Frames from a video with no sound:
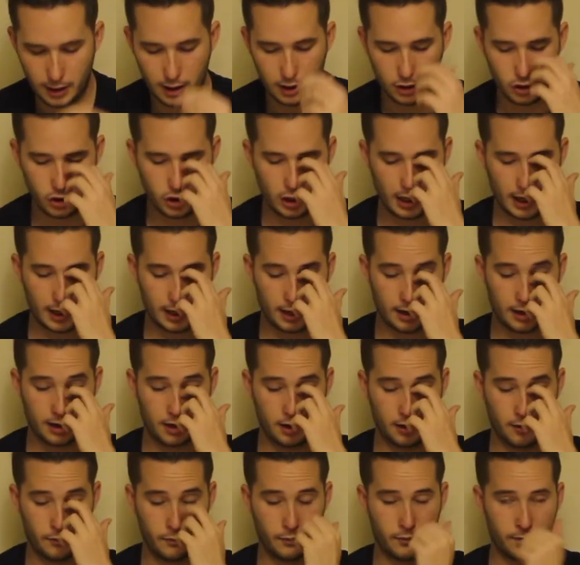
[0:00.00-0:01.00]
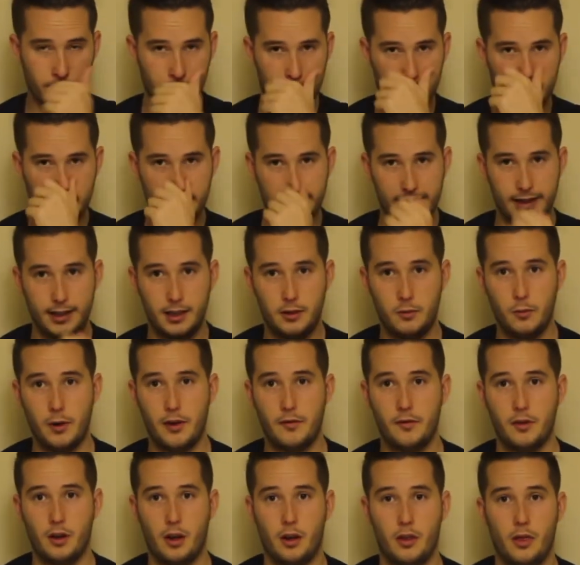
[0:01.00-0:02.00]
check to see
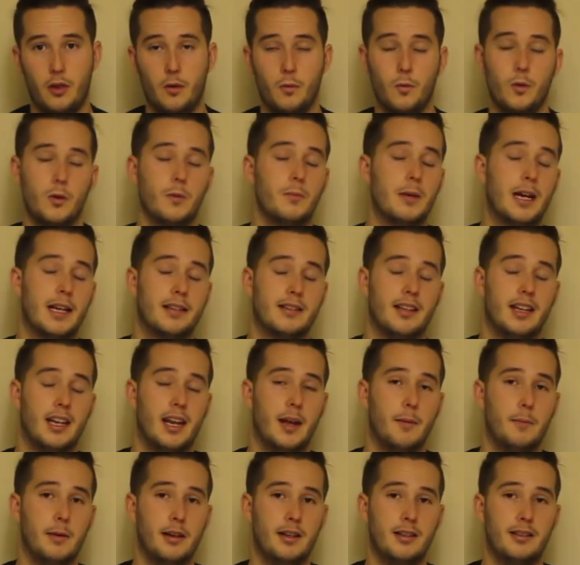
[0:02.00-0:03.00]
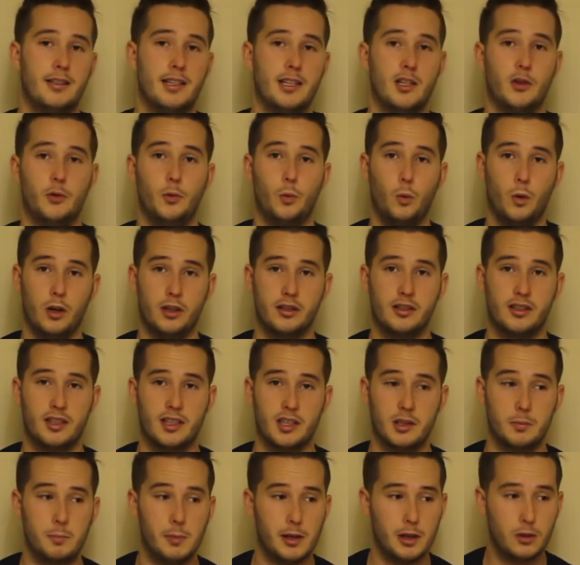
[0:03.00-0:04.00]
whether the room has any abilities once
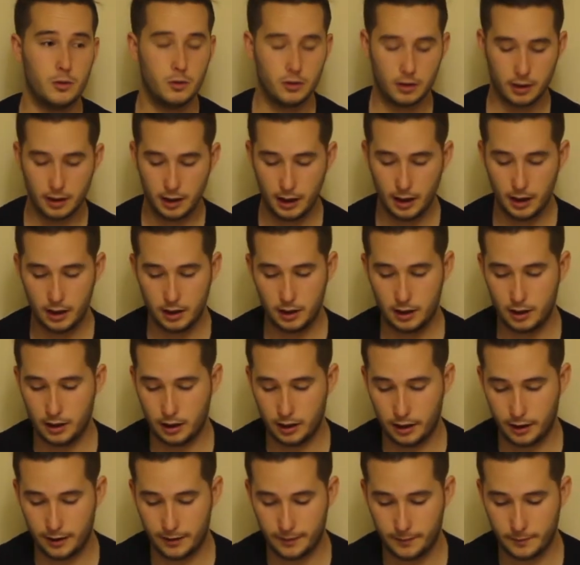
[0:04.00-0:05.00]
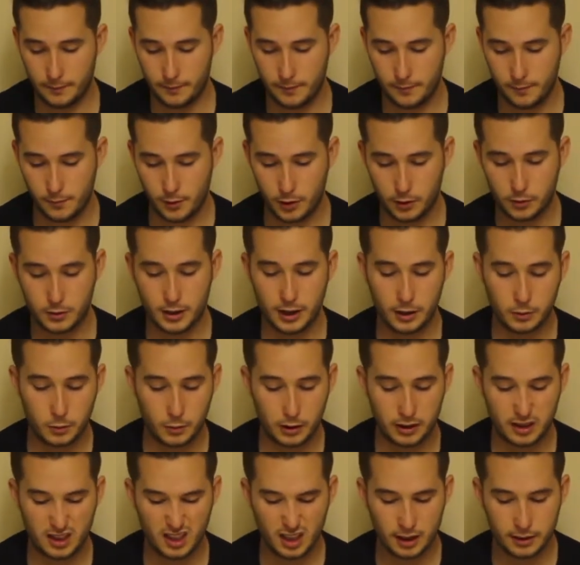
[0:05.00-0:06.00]
it's built, which this
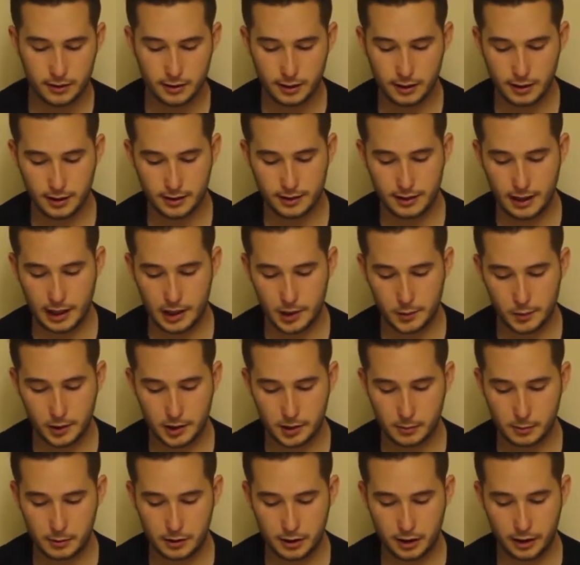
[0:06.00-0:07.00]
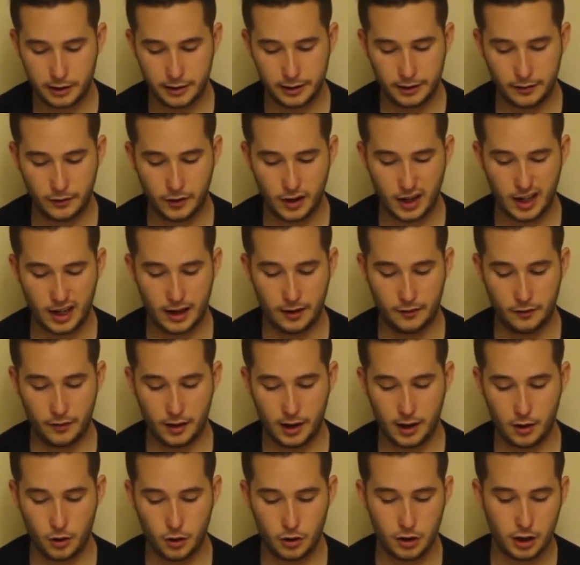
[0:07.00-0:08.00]
one doesn't. It says once per turn, if a
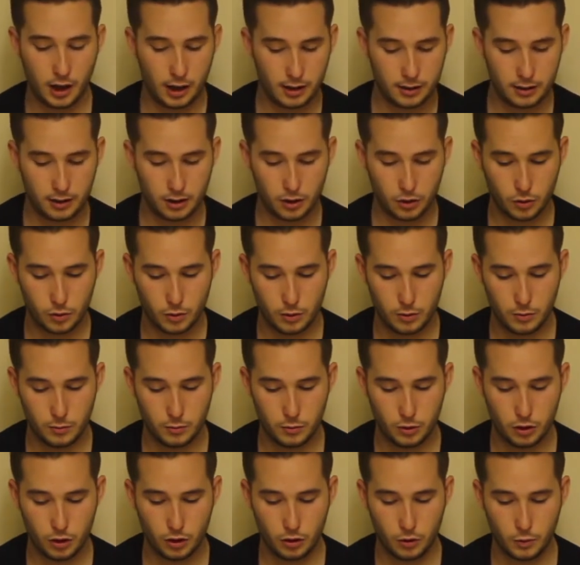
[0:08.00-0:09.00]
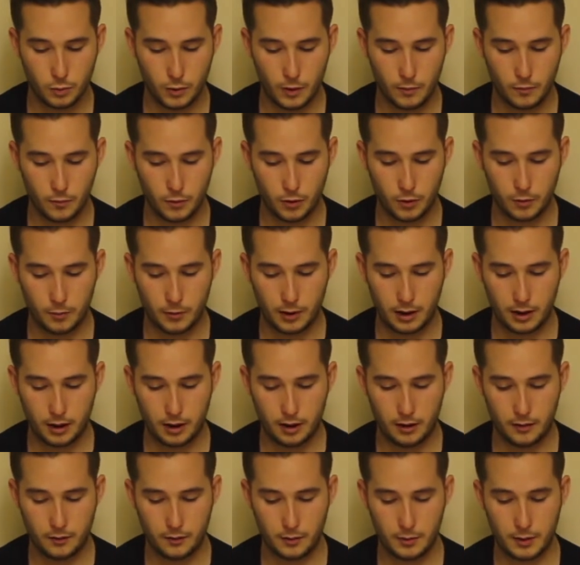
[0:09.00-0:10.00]
hero dies in this room, choose one room
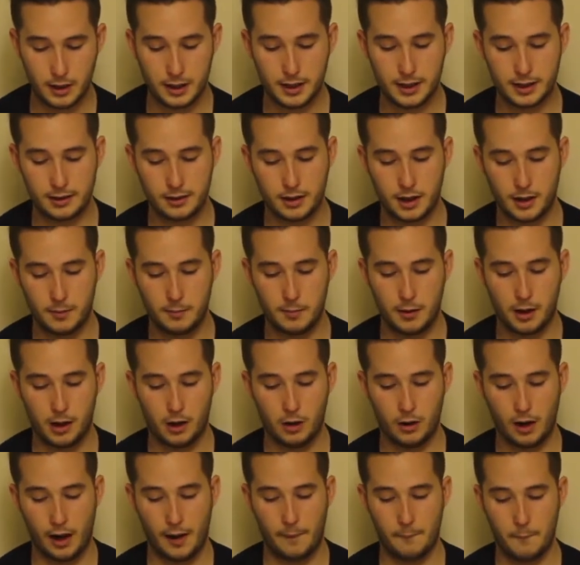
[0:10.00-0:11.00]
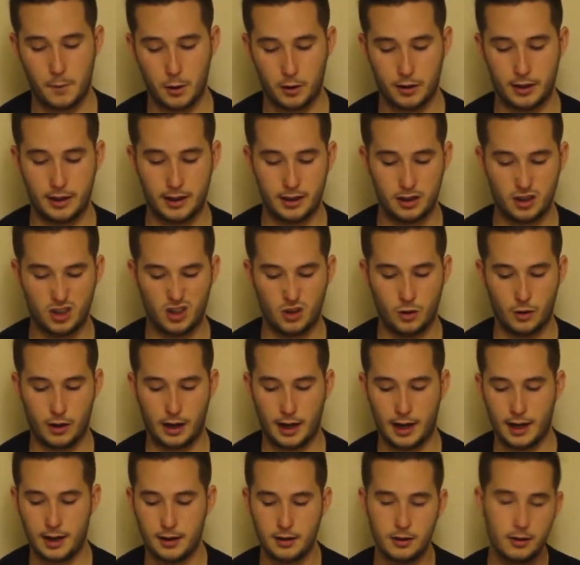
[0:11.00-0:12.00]
card from the discard pile and put it into your
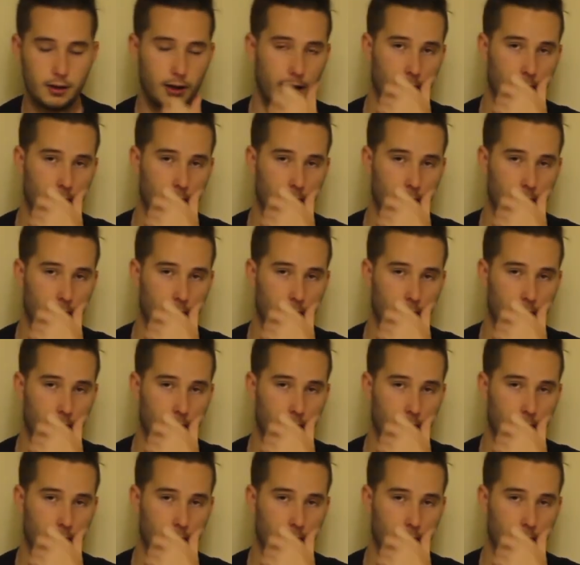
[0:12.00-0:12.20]
hand.